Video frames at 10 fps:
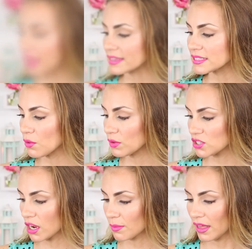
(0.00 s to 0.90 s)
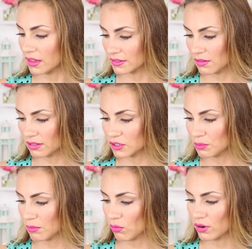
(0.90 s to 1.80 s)
Next, I want to talk about a
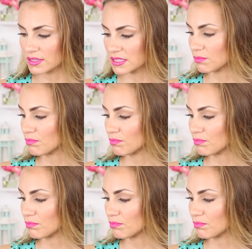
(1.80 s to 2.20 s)
little bit more